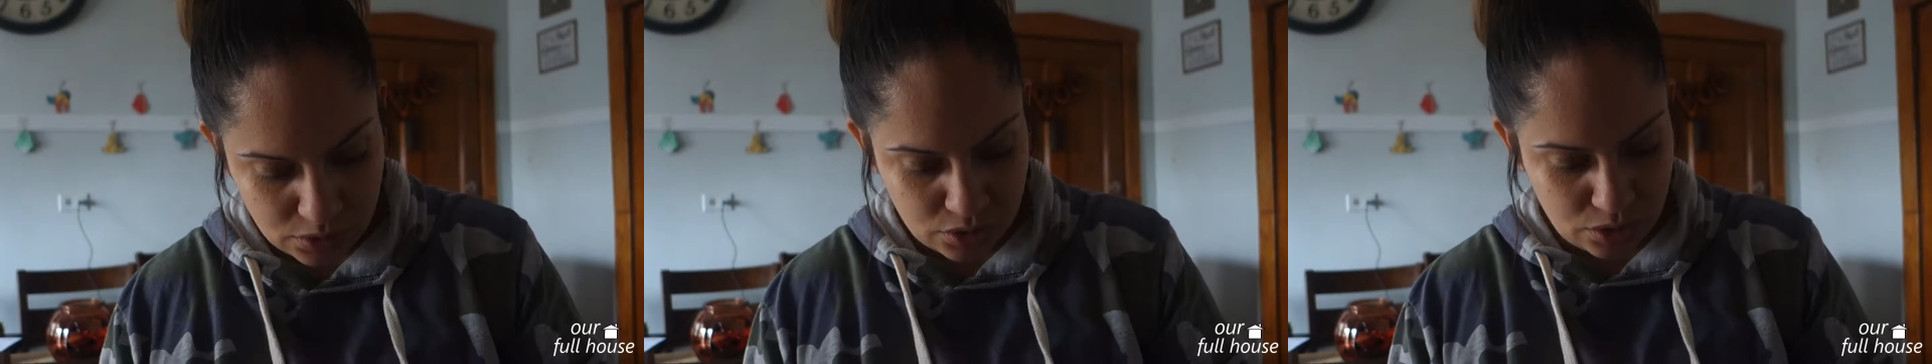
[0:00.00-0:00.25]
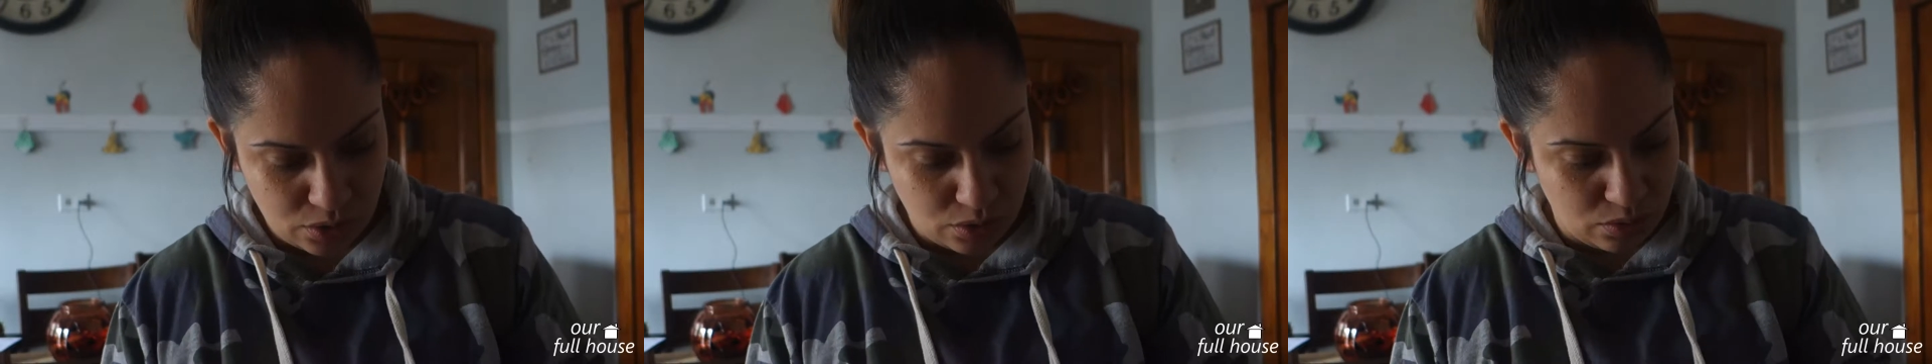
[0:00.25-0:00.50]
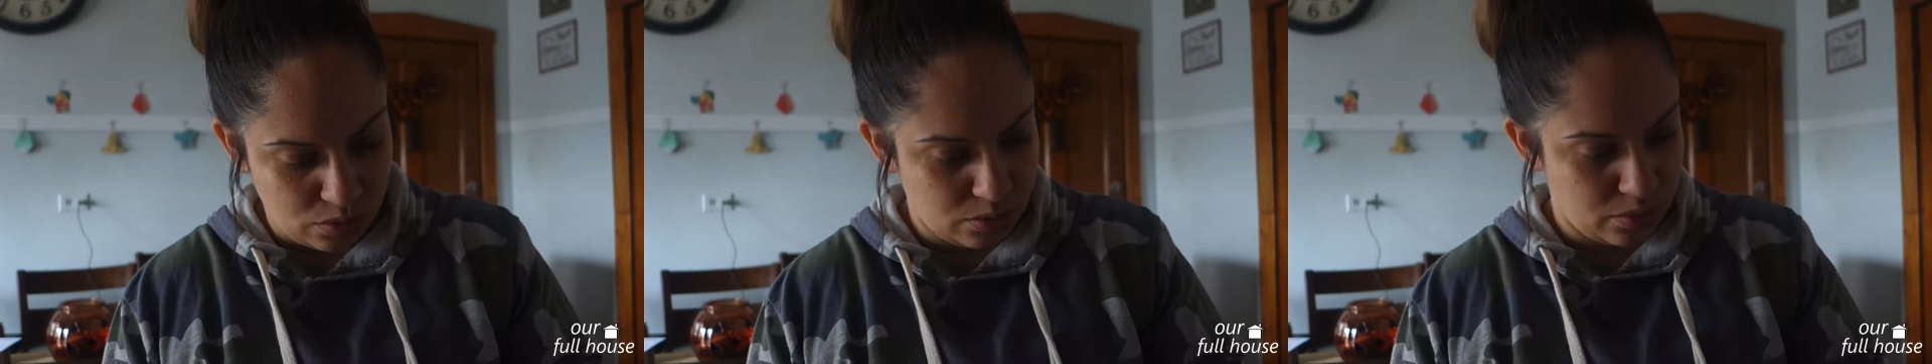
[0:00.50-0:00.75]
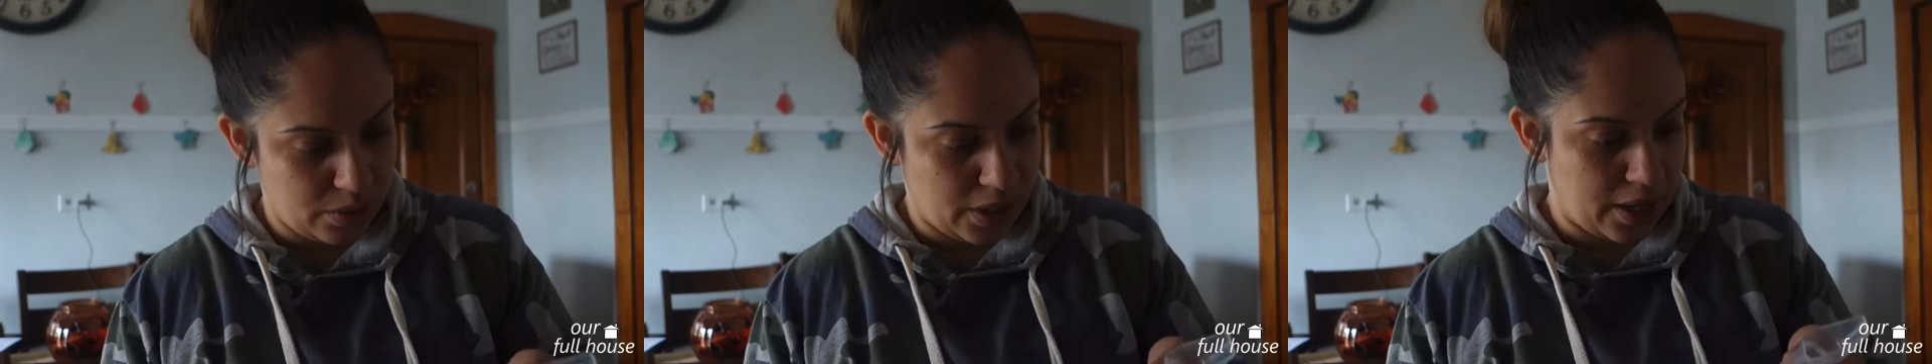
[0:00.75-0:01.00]
So
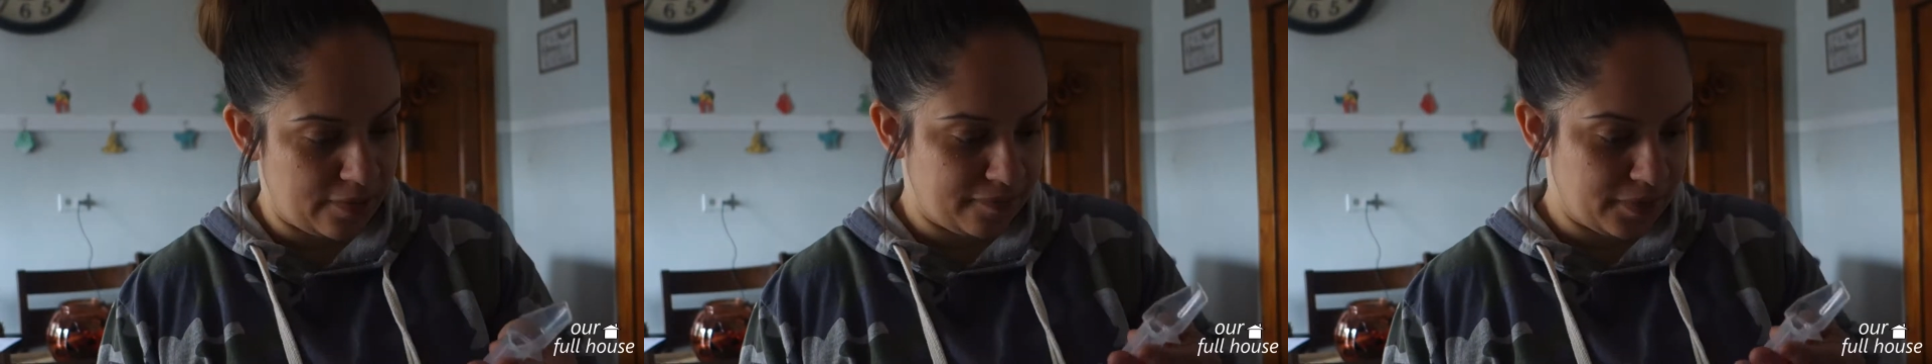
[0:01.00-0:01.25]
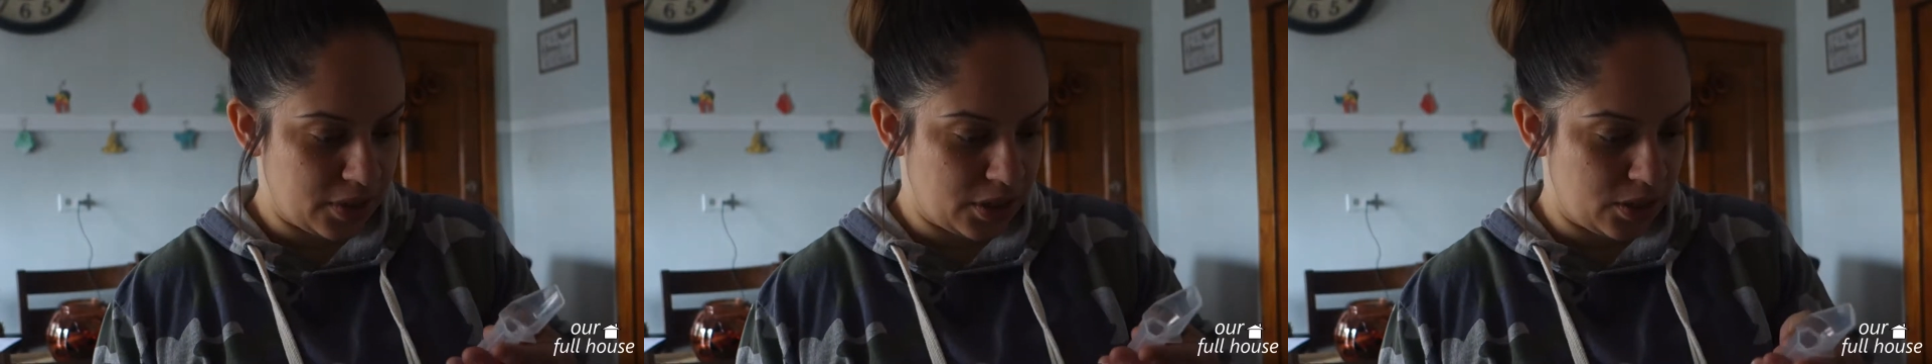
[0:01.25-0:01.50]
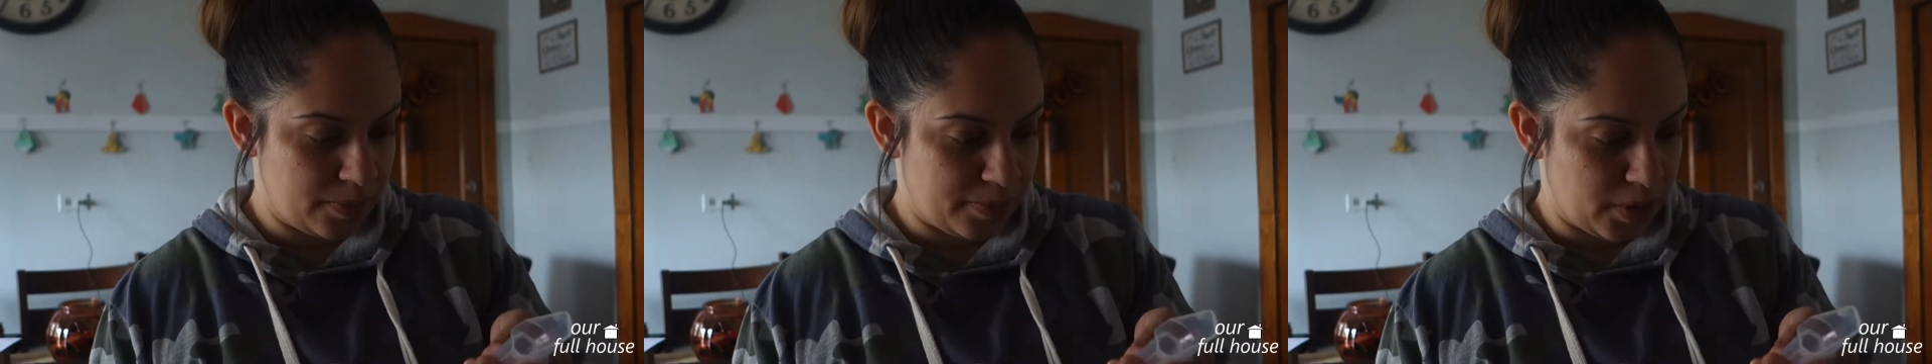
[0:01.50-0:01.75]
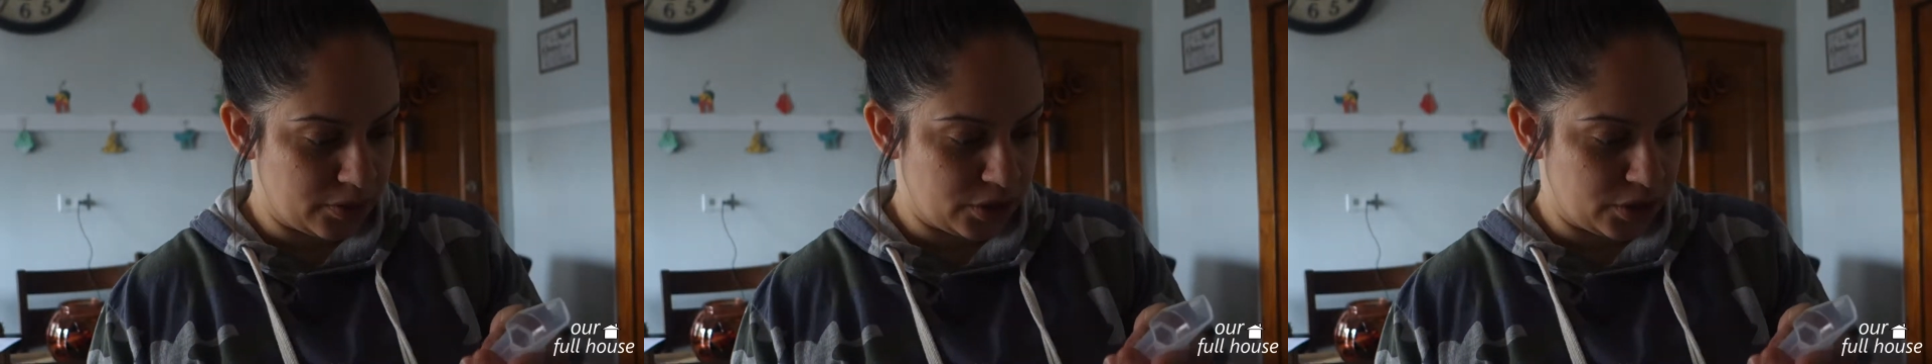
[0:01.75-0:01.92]
we gotta fill it up.